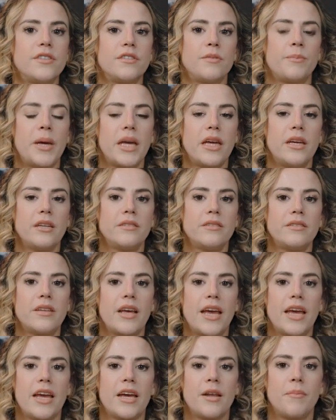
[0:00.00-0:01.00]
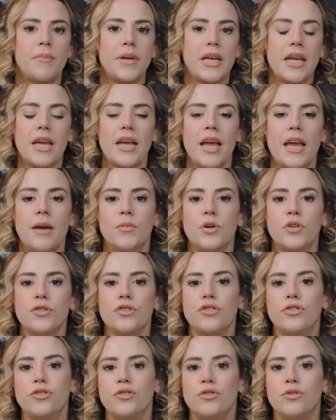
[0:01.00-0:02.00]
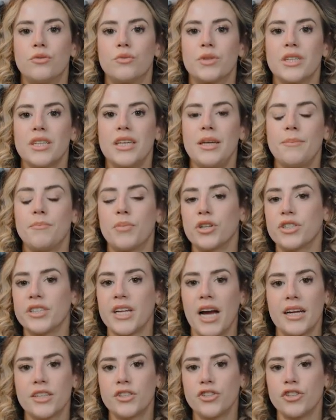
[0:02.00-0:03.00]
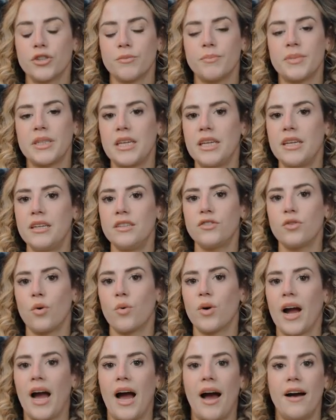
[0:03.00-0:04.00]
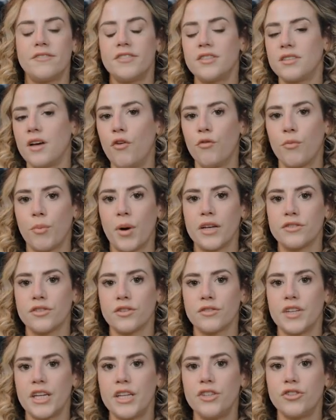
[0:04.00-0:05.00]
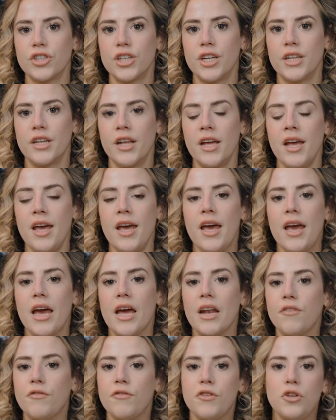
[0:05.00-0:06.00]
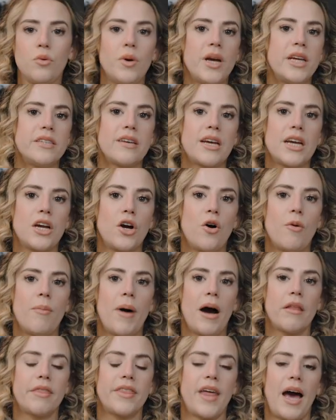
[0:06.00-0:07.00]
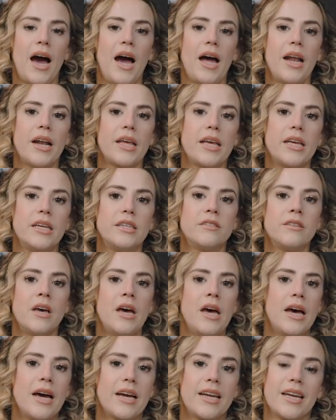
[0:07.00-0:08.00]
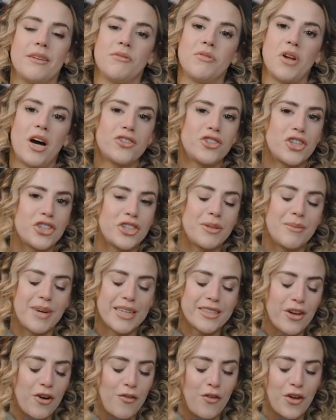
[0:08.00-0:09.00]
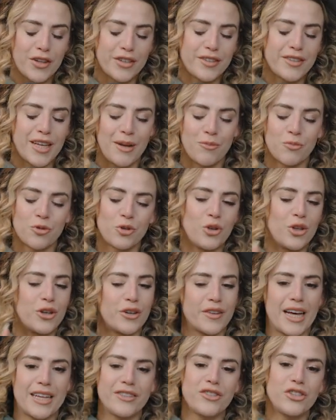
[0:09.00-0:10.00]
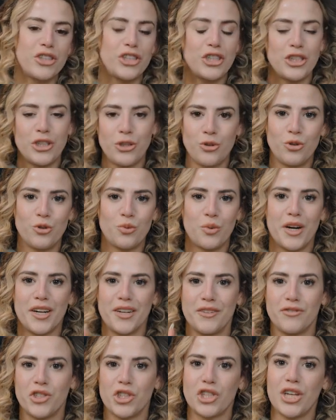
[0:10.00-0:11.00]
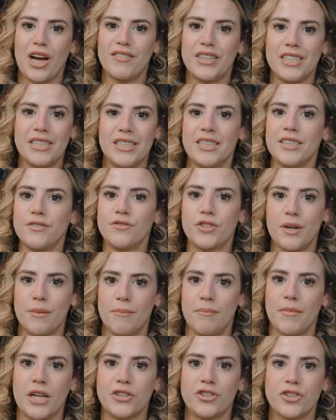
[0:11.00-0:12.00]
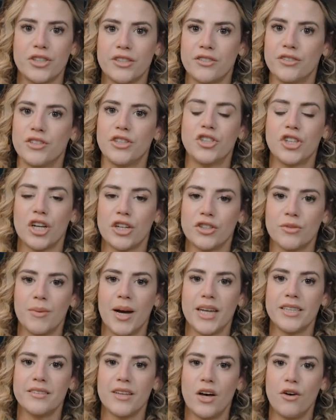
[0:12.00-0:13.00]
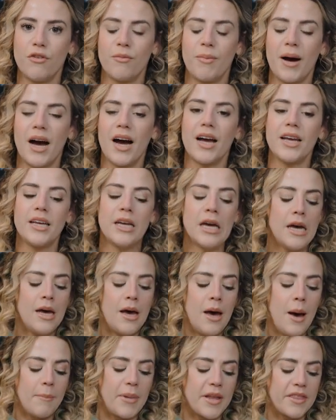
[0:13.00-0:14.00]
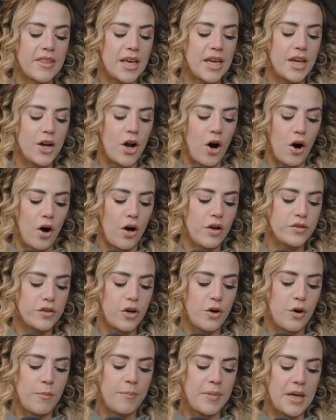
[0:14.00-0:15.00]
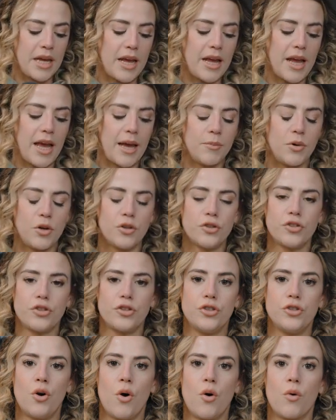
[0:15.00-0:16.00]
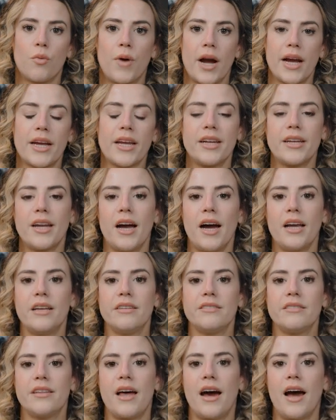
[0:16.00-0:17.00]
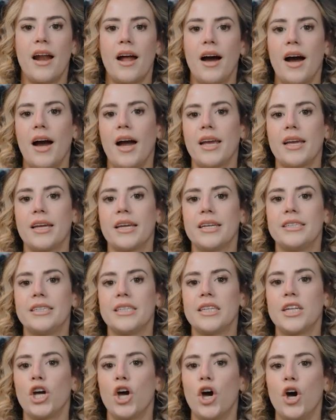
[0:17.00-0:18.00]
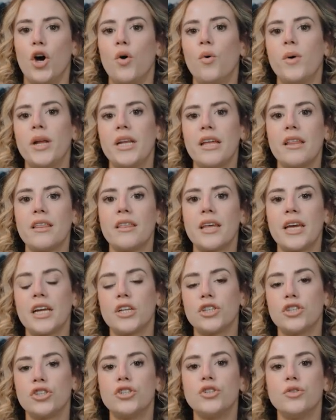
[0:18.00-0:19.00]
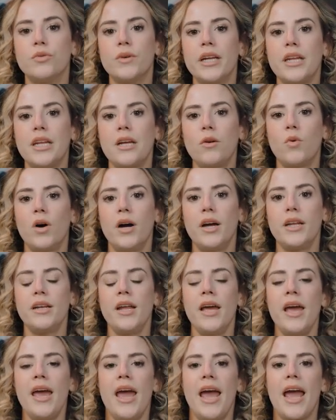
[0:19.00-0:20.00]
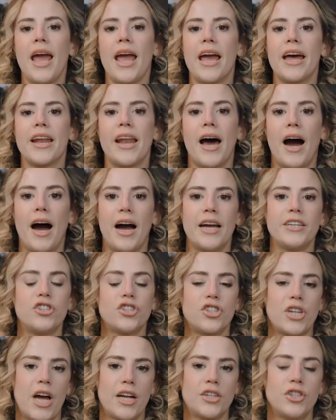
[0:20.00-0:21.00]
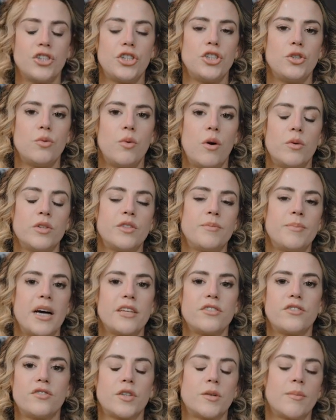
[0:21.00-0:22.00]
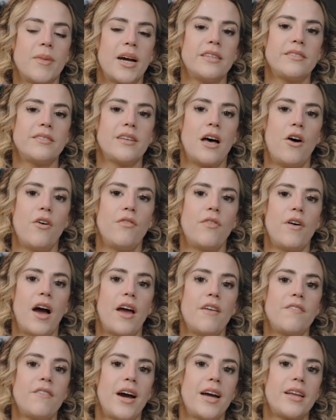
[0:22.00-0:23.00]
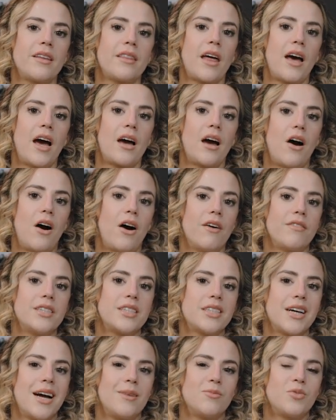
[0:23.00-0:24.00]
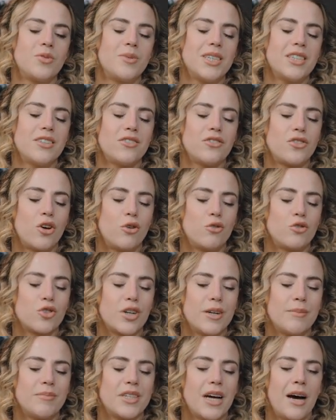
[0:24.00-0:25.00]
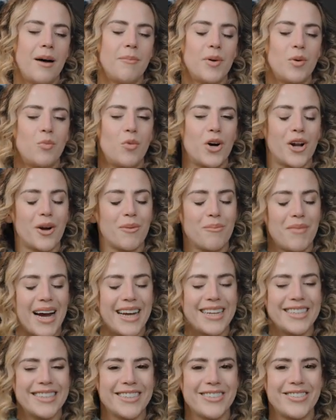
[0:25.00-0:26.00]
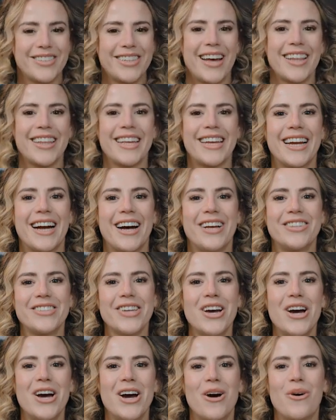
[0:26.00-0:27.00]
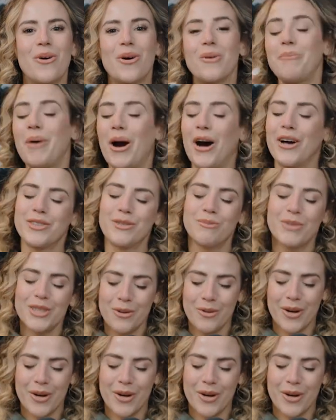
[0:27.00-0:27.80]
space and being able to really protect your peace or have self-preservation. And a few ways I go about that is, again, not judging myself on the same ruler. That's a huge one, of just having different metrics to judge myself by. But then also being able to recognize that I, again, didn't owe anything to anyone and I just had to do what was best for myself. I find that oftentimes we get so tripped up in what our mind is telling us, or possibly